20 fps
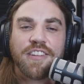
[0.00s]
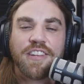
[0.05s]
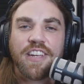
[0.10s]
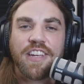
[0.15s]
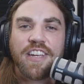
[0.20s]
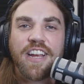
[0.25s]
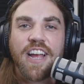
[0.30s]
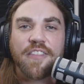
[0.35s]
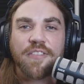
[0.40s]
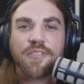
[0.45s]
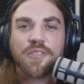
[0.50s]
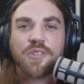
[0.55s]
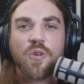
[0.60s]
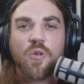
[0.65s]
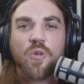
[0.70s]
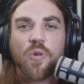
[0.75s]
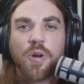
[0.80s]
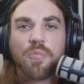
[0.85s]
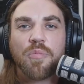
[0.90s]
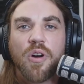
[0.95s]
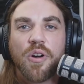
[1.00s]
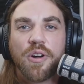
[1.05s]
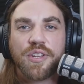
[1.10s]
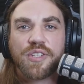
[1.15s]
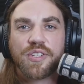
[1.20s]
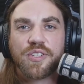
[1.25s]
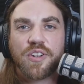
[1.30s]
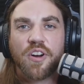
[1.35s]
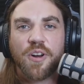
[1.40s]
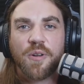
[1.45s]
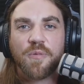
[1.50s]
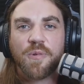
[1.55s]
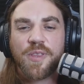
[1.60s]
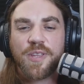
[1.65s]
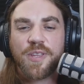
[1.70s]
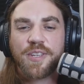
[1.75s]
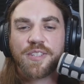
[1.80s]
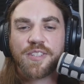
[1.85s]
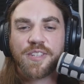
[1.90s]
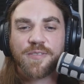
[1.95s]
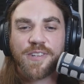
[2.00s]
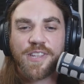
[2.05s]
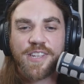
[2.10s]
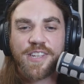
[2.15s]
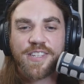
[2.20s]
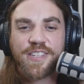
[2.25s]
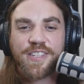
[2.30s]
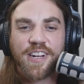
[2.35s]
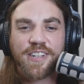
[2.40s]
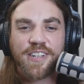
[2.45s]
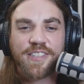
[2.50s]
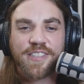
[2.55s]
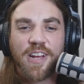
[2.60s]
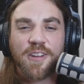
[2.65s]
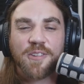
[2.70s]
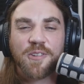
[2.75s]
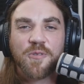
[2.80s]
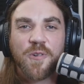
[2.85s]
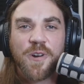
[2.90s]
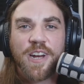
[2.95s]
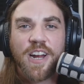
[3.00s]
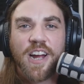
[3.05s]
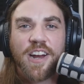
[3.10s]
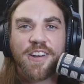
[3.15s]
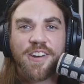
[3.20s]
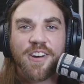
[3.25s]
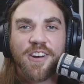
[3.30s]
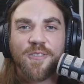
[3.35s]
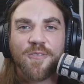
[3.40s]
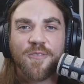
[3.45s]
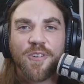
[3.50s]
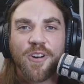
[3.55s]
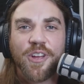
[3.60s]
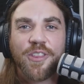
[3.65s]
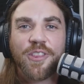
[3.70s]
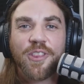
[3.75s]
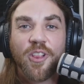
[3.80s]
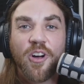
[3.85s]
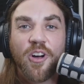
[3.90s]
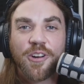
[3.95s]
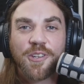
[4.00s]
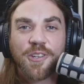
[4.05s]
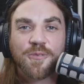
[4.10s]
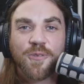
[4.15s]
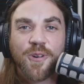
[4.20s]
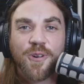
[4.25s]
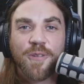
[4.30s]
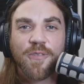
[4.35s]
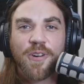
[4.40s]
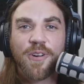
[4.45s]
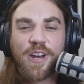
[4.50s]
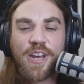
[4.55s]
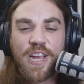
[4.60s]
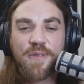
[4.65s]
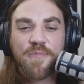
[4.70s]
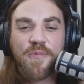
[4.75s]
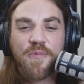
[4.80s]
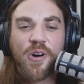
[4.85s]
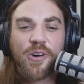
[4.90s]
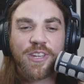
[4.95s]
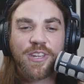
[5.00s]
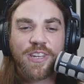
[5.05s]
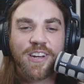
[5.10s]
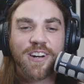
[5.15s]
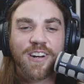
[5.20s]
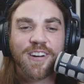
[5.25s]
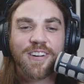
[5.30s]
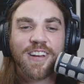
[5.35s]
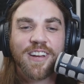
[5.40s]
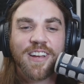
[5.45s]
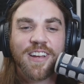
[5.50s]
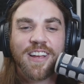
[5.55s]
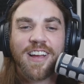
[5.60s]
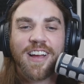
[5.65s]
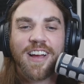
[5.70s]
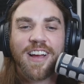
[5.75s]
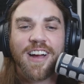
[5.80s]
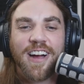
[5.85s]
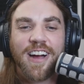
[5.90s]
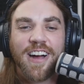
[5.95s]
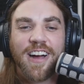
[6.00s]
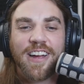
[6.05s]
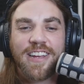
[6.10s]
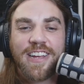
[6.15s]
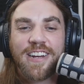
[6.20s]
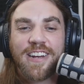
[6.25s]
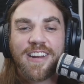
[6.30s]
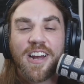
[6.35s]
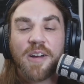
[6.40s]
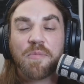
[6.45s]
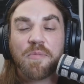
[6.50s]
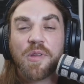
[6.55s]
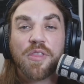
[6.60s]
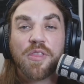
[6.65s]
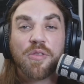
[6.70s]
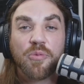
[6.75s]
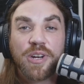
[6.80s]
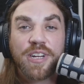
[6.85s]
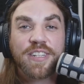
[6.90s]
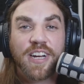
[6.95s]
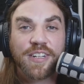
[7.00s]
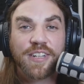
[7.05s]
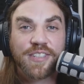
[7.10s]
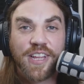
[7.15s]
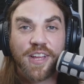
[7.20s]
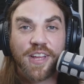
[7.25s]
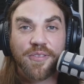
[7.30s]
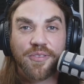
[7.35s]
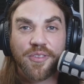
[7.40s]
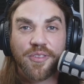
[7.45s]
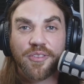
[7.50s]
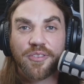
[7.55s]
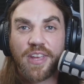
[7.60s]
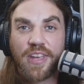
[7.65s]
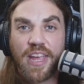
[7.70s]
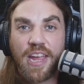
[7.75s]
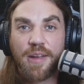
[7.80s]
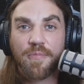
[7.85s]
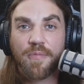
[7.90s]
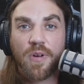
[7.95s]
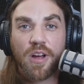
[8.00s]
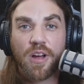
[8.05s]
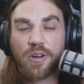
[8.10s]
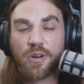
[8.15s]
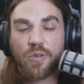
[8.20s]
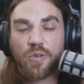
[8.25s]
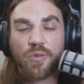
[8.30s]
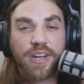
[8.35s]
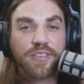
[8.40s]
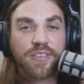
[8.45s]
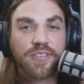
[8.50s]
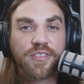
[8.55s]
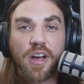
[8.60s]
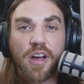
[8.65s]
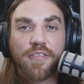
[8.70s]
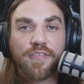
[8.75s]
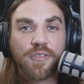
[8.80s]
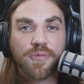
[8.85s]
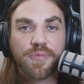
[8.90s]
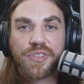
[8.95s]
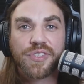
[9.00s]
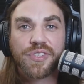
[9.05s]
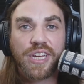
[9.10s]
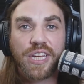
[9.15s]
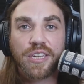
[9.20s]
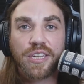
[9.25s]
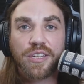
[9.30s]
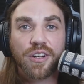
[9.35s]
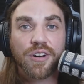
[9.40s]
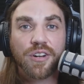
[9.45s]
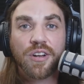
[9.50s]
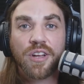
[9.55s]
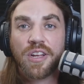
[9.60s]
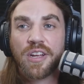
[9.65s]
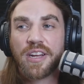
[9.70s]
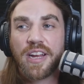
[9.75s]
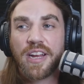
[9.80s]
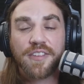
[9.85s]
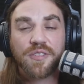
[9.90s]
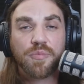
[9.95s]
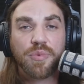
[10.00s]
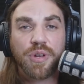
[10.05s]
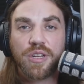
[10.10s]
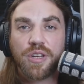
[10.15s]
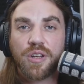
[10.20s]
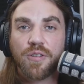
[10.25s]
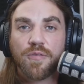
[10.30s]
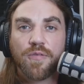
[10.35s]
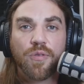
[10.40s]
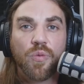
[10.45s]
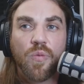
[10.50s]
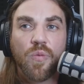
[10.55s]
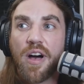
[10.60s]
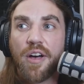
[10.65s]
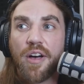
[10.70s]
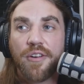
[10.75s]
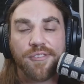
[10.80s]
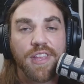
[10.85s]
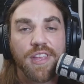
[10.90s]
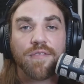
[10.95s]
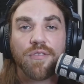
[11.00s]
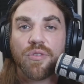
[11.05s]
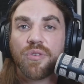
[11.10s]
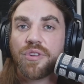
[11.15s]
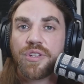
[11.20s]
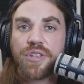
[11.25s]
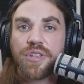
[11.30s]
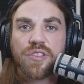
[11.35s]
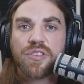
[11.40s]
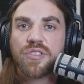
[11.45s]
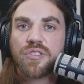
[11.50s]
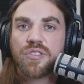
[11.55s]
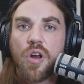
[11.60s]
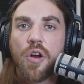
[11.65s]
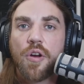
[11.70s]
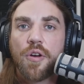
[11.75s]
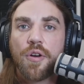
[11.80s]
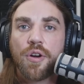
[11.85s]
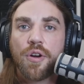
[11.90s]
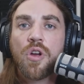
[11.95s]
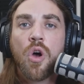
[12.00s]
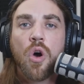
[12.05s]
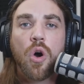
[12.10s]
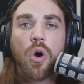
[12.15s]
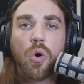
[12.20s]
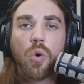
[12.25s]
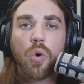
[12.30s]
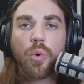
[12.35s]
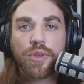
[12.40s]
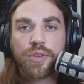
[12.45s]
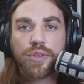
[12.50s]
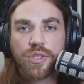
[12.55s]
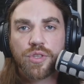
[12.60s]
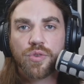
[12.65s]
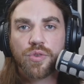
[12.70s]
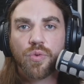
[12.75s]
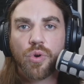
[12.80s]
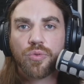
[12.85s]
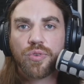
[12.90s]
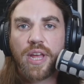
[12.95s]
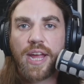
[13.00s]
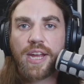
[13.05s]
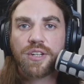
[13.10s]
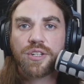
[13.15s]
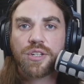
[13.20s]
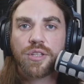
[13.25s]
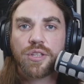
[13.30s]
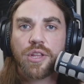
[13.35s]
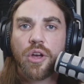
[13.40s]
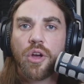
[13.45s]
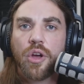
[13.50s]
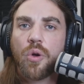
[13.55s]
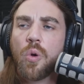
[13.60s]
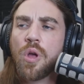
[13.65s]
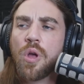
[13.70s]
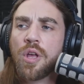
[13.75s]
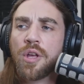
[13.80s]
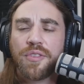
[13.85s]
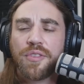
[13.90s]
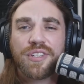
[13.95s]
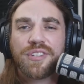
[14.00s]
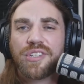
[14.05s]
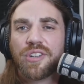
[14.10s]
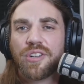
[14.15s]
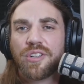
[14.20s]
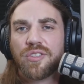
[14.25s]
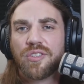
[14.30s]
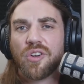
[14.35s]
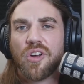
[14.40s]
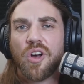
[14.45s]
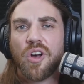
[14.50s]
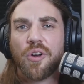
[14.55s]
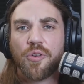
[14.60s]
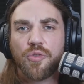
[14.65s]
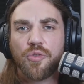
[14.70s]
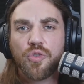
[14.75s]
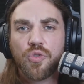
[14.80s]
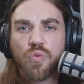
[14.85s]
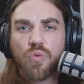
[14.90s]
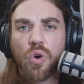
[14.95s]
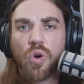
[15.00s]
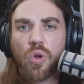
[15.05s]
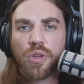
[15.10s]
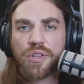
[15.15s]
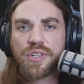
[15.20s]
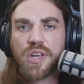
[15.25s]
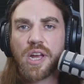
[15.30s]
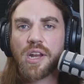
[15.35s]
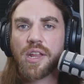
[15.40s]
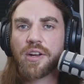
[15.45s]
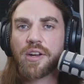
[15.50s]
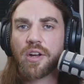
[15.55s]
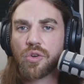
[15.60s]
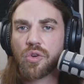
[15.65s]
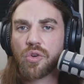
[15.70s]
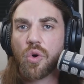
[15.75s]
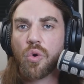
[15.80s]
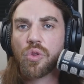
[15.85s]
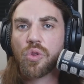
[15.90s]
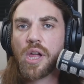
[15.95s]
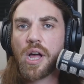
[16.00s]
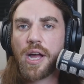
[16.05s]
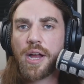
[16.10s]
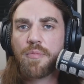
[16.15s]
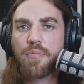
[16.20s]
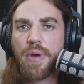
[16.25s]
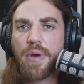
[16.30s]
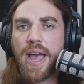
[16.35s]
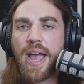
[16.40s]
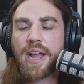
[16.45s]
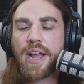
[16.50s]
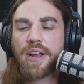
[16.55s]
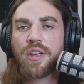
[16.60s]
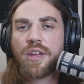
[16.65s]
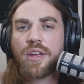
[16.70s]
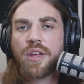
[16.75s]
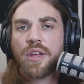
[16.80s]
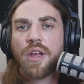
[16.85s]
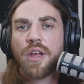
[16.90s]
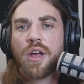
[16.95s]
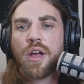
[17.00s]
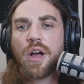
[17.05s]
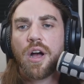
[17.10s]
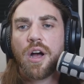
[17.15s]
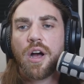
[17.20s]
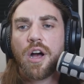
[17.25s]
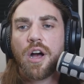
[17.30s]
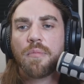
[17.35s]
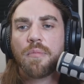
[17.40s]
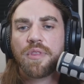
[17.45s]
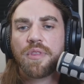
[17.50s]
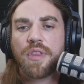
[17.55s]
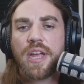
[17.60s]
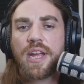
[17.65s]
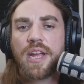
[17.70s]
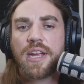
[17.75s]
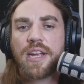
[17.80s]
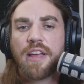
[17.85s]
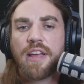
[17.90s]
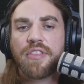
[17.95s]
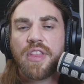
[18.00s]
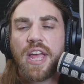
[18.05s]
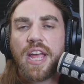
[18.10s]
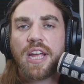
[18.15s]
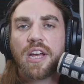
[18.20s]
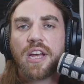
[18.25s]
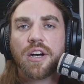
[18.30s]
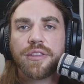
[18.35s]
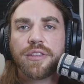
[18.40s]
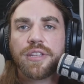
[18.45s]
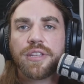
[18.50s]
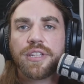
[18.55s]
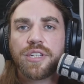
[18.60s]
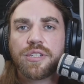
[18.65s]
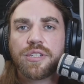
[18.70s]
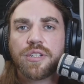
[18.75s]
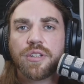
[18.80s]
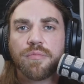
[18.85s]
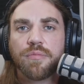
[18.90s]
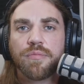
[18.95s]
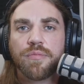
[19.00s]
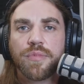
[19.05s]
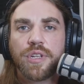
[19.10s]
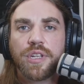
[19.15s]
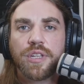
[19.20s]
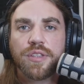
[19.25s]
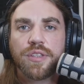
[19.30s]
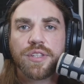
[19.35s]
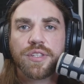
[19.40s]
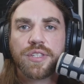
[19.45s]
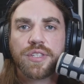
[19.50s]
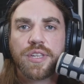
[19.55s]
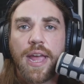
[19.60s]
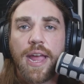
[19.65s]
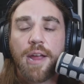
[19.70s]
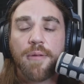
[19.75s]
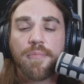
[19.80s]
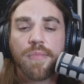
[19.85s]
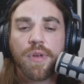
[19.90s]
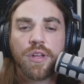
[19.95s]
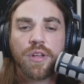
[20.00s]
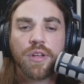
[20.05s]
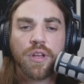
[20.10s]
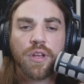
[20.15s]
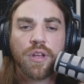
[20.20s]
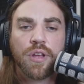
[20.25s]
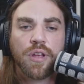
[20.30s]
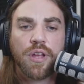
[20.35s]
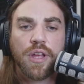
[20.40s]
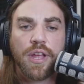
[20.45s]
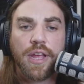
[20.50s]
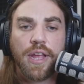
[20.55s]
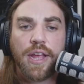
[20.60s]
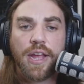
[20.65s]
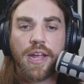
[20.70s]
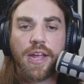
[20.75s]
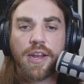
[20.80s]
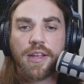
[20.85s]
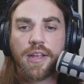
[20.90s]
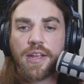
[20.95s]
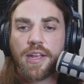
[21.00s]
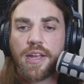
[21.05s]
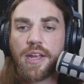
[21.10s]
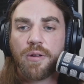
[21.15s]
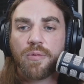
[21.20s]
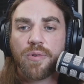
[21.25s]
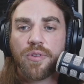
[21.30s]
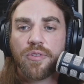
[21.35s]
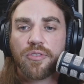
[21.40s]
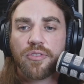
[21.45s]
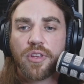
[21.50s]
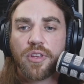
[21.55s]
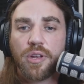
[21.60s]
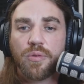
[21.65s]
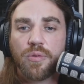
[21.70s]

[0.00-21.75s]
he got the scoring party started with his touchdown, 29-yard run, longest run for him all year. He ended up with 3 touchdowns this game. Great stuff from the senior. Guy's been here for a while. He's never really the starter, always in the rotation though. This year he took on a new role. It's kind of like a goal line back. And they unleashed him in this game. And it was